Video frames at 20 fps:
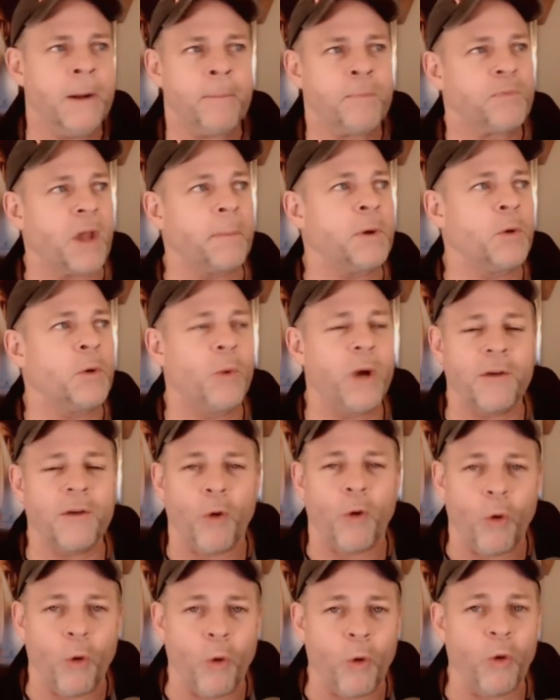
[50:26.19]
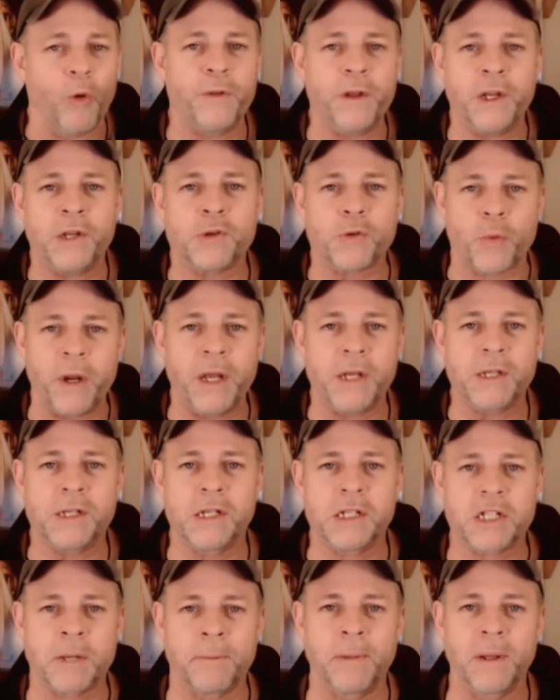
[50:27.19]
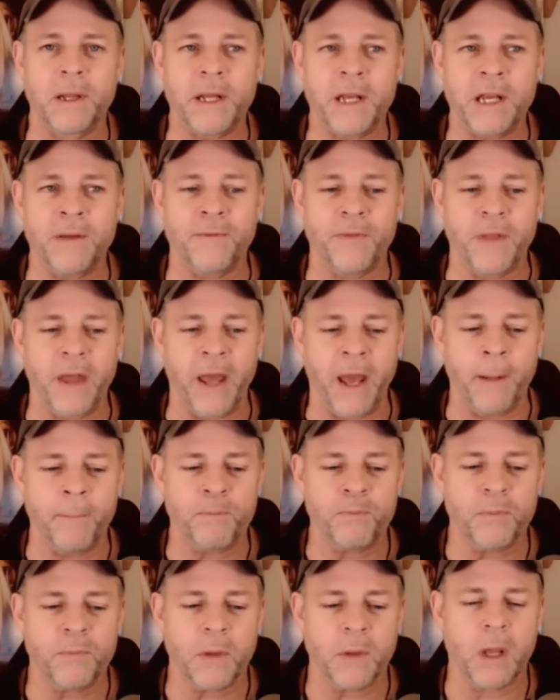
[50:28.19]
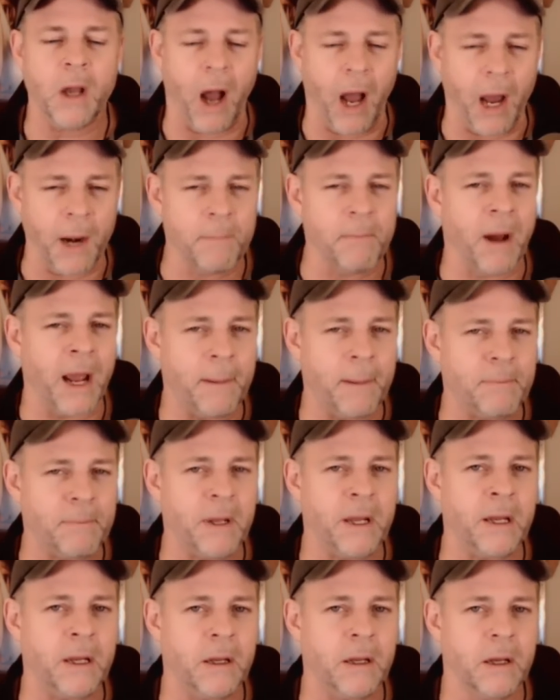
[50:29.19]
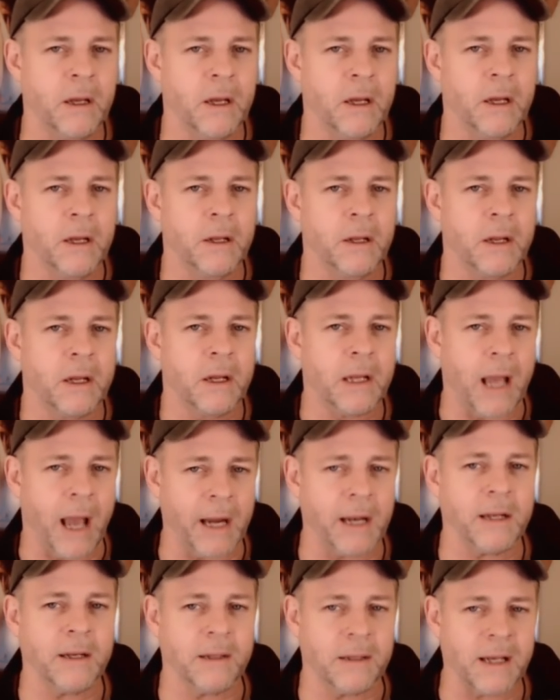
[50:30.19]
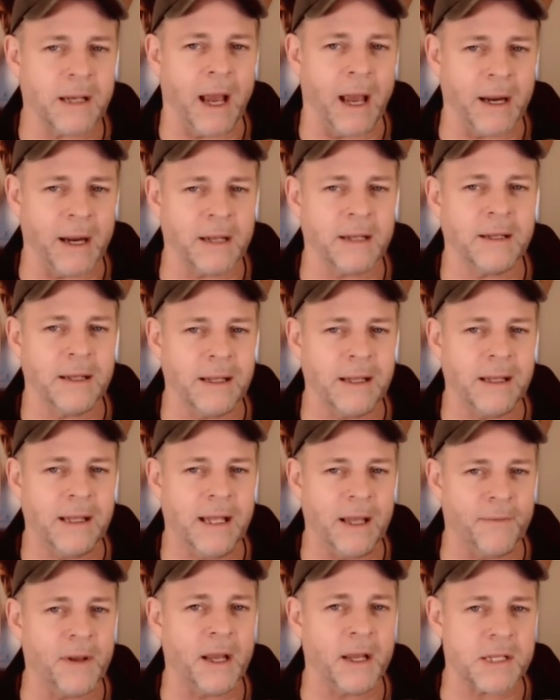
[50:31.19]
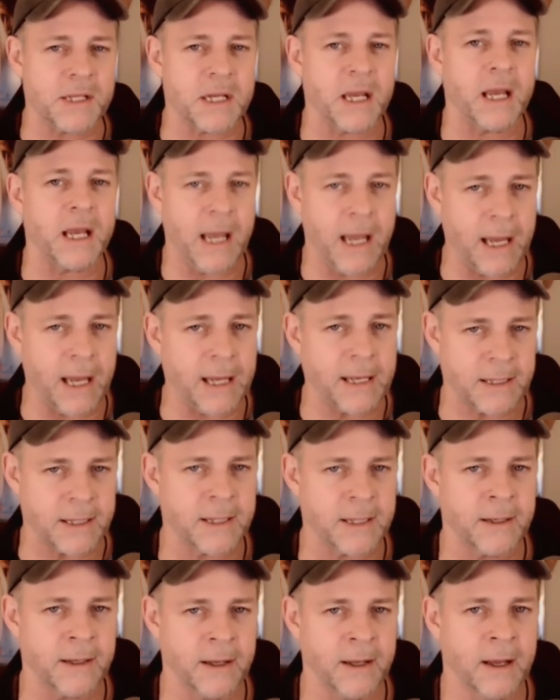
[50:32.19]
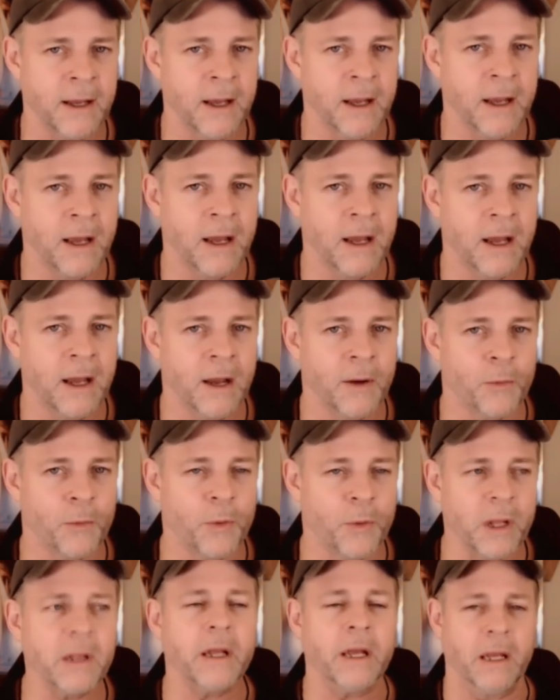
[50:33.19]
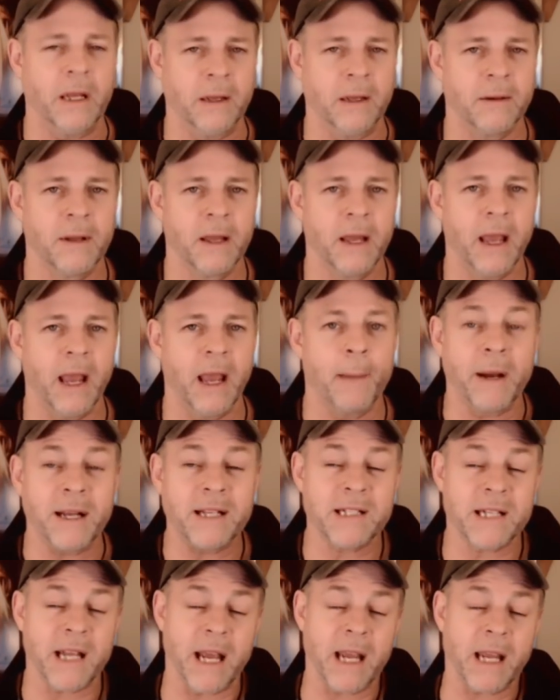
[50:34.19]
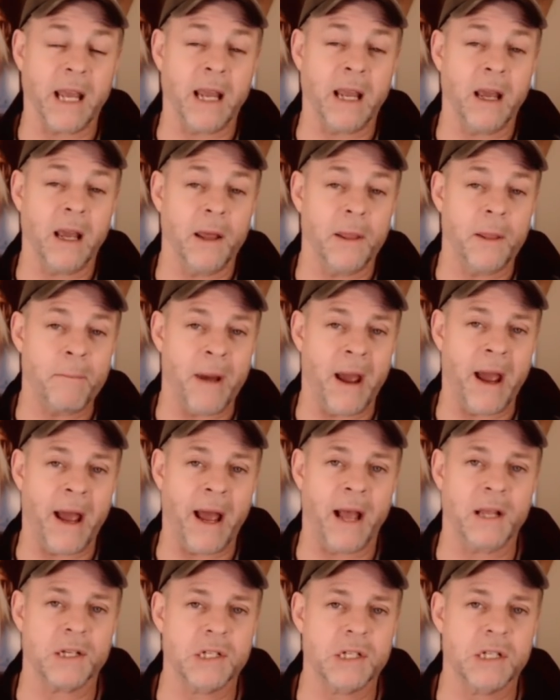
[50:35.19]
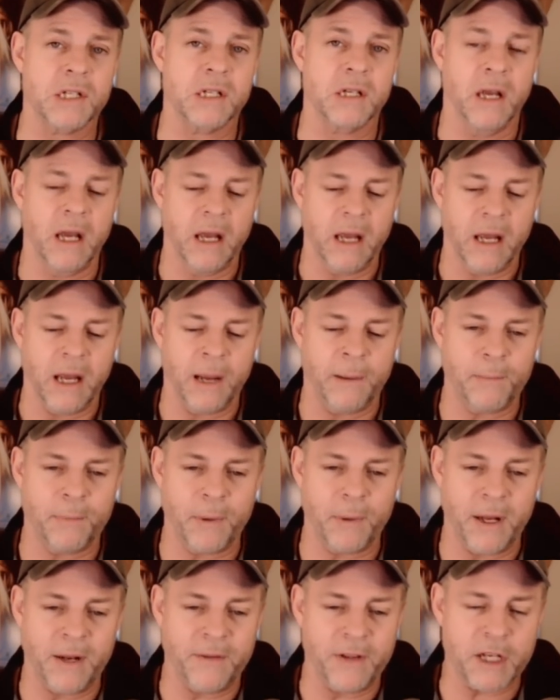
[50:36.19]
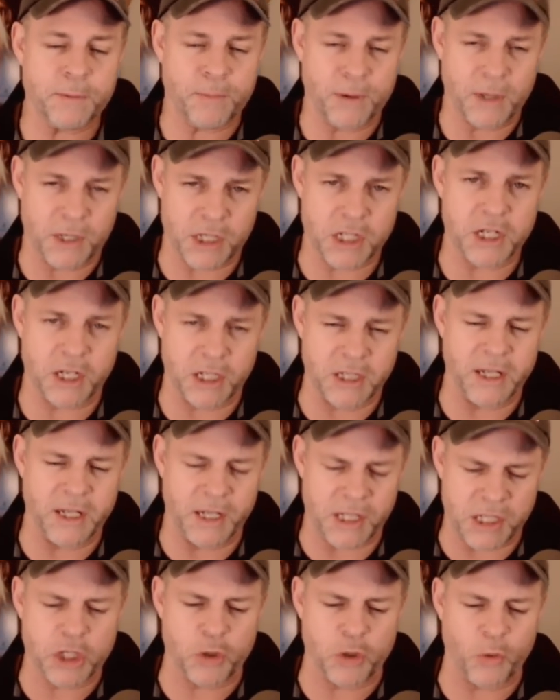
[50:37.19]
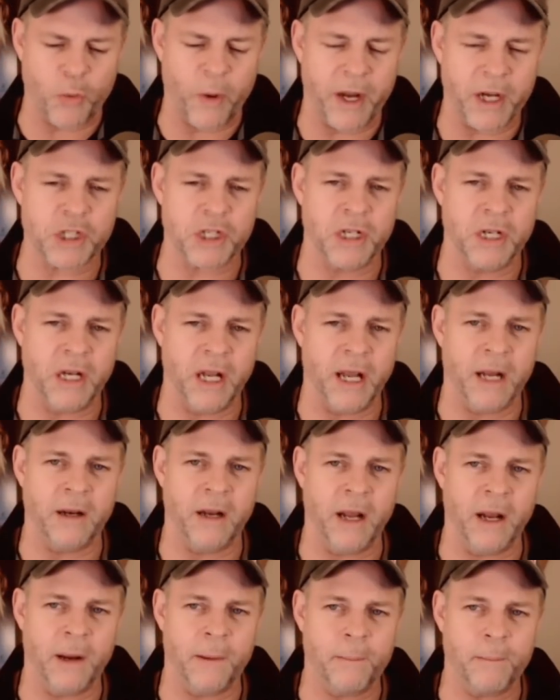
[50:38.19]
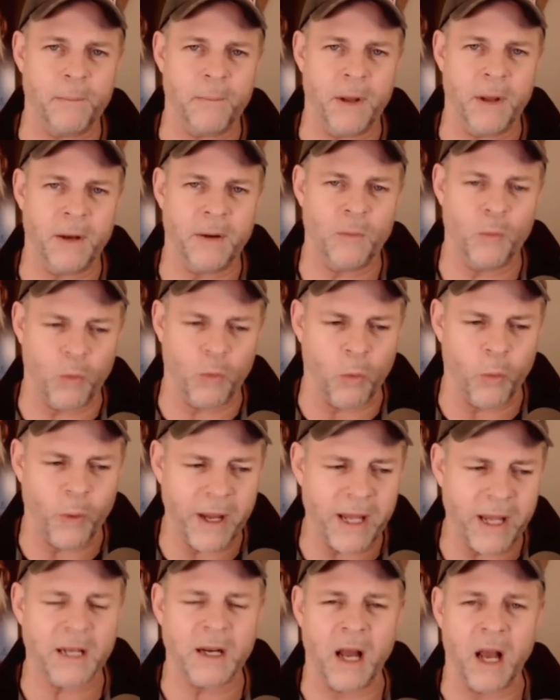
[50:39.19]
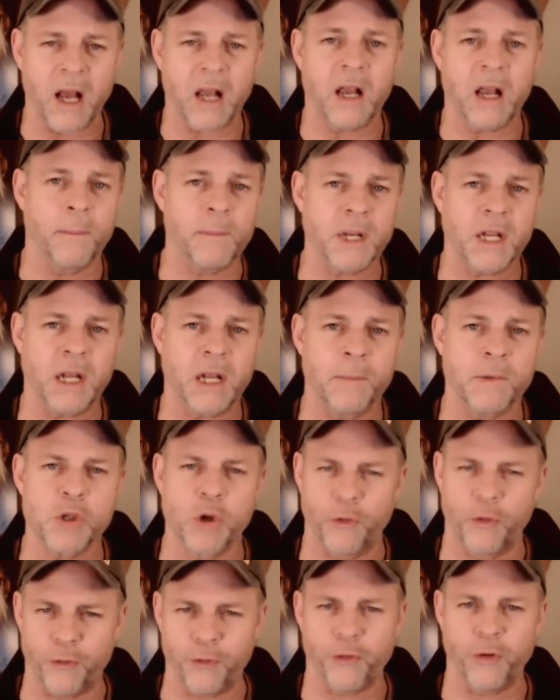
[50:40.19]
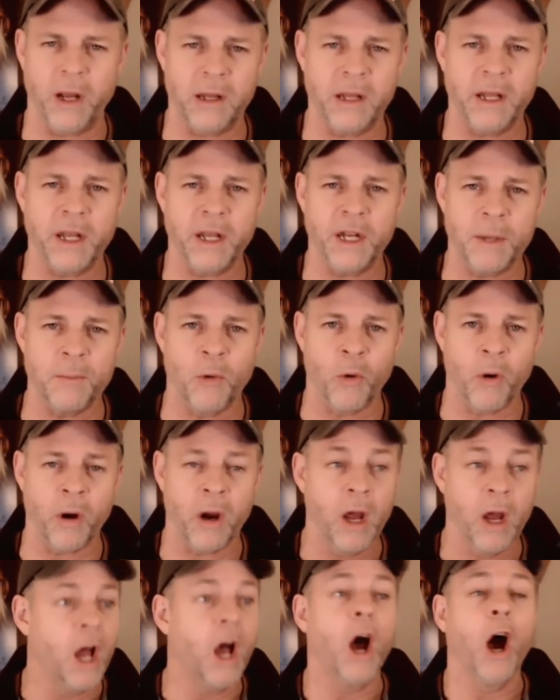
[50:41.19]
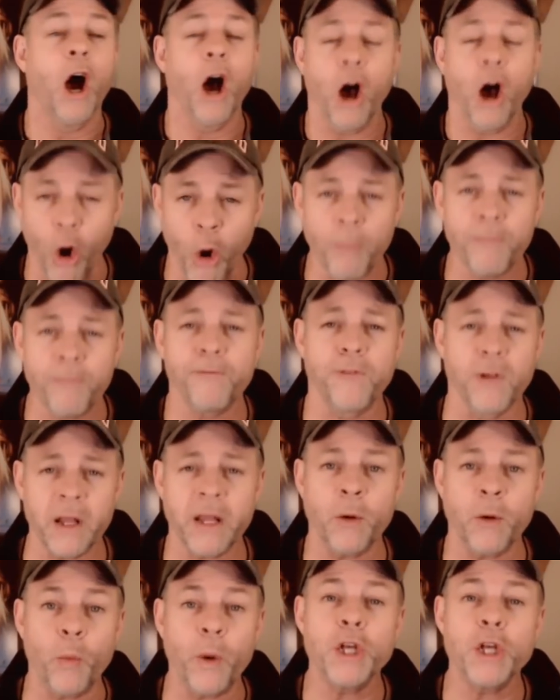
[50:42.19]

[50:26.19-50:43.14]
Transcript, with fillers: I mean, we have all these reasons to believe that God might be kind of kind of giving us a hint, mm-hmm. really. And by taking the mass in in this in this situation and and and where we cannot come to him so freely anymore hopefully right.